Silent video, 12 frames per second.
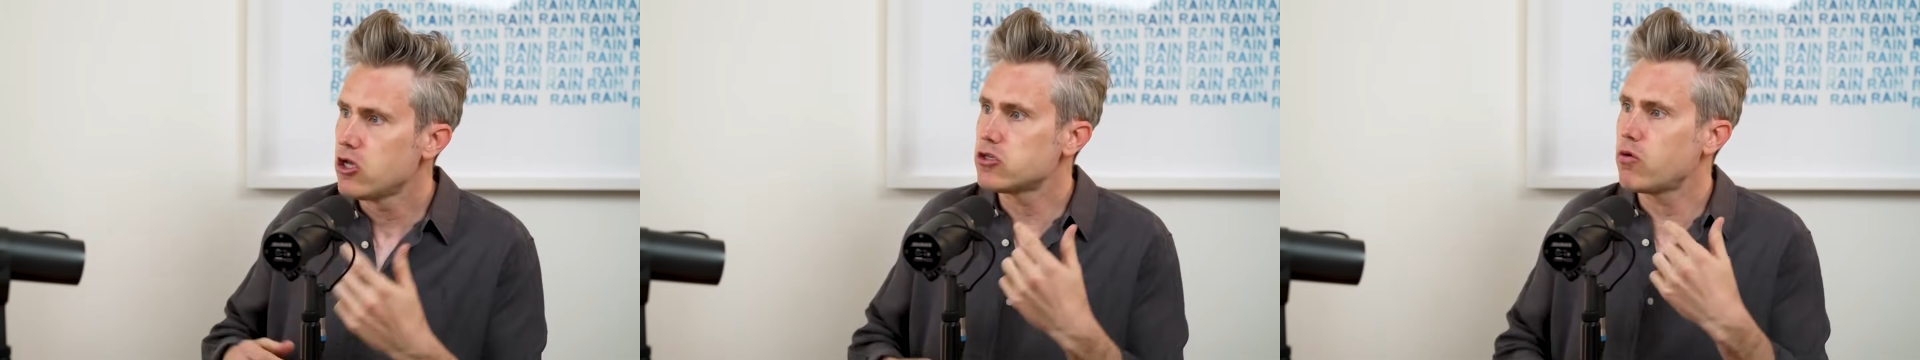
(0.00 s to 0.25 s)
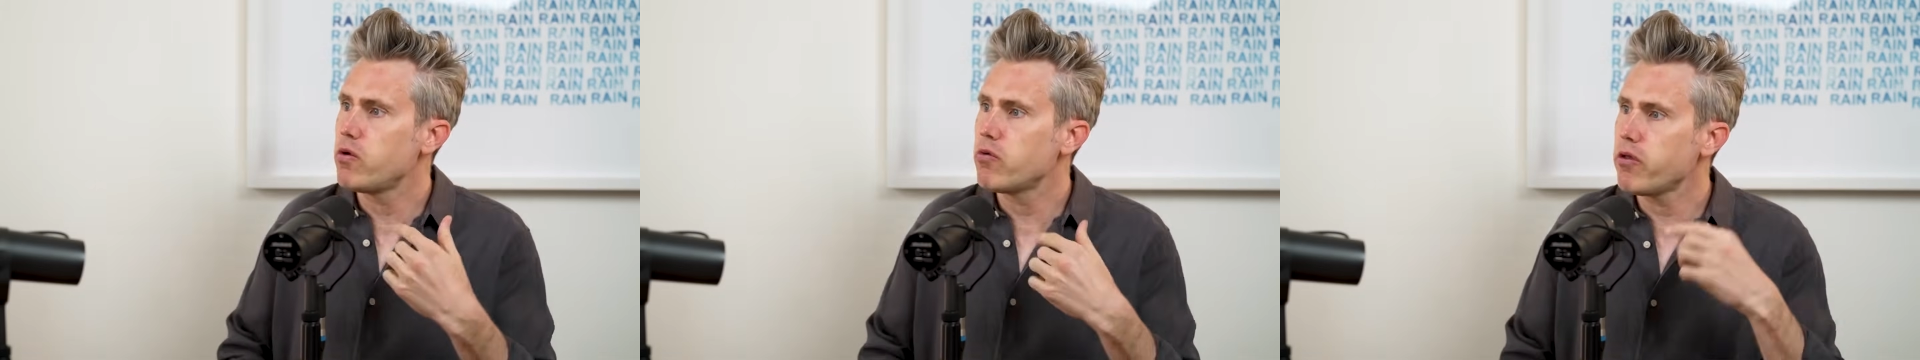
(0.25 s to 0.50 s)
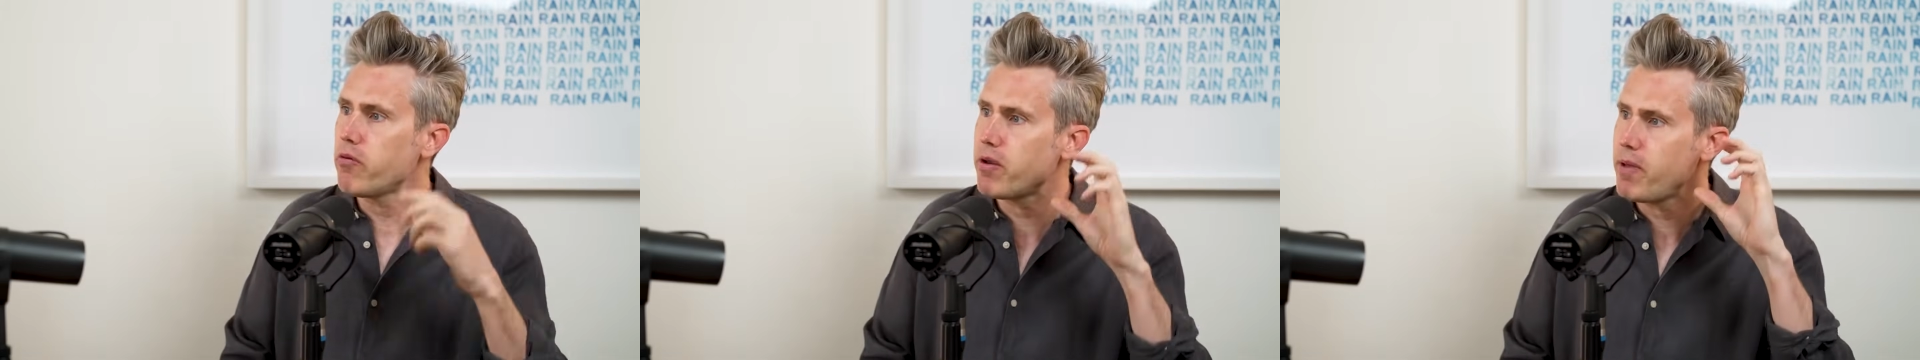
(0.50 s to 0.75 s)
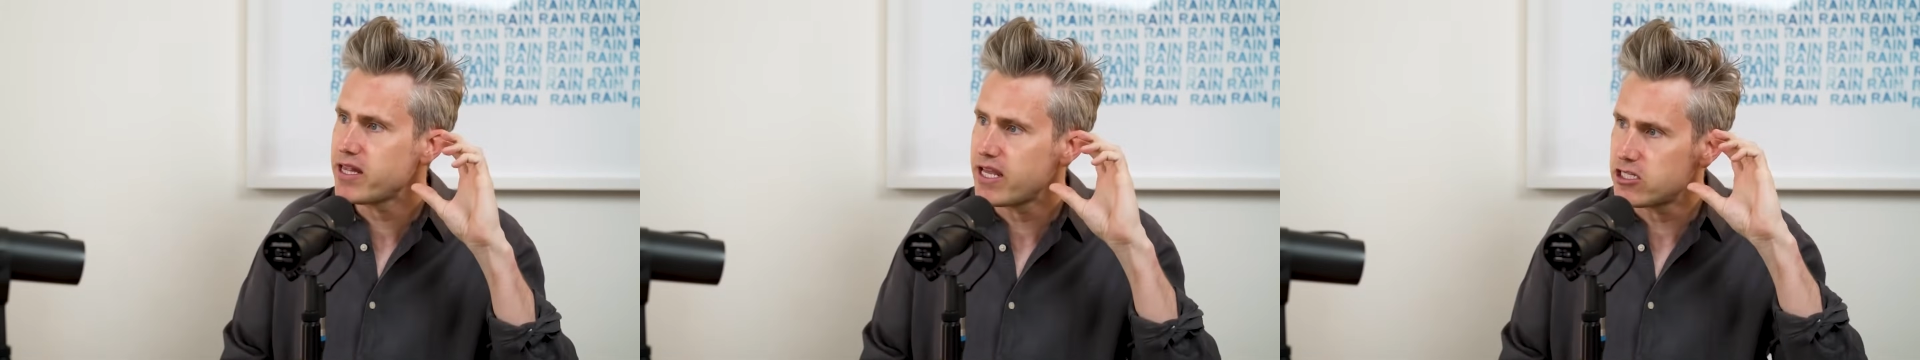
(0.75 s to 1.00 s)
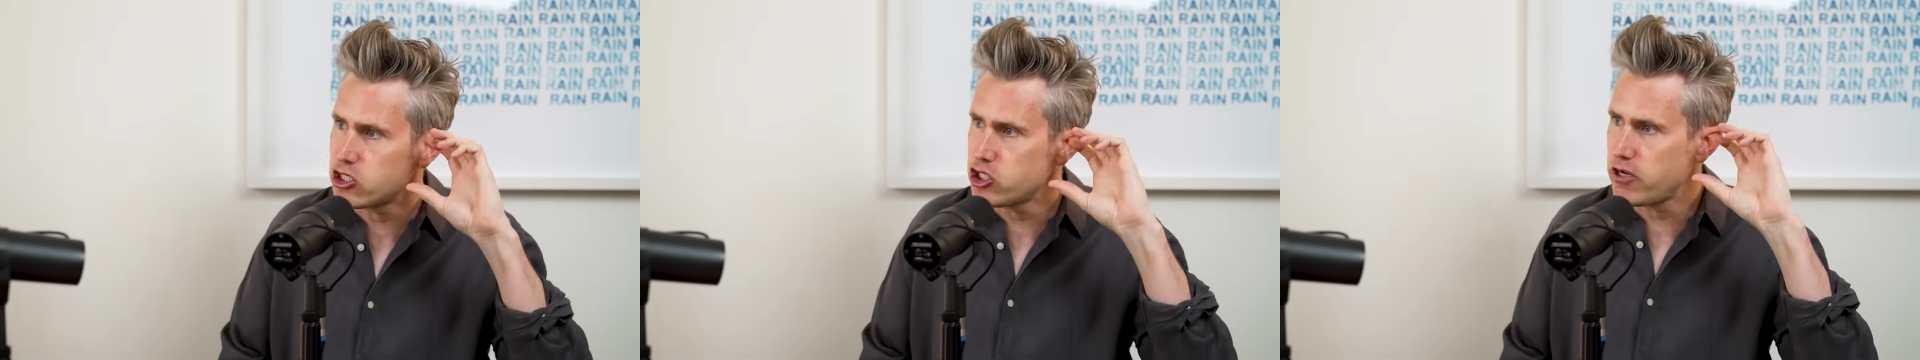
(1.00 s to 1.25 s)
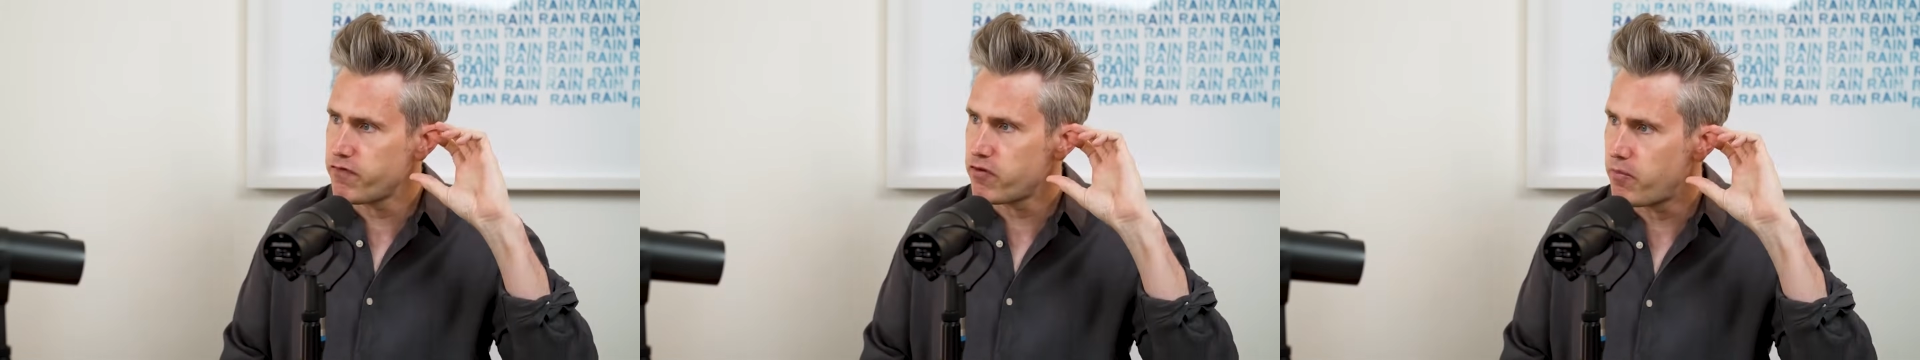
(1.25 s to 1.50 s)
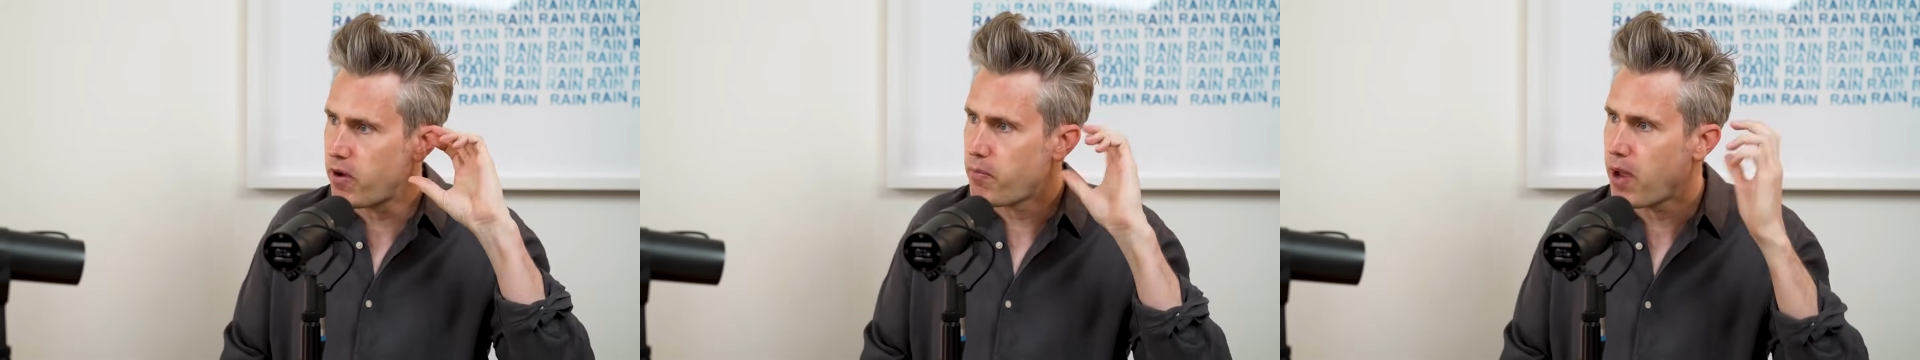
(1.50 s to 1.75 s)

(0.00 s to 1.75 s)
So we really want to make that shift from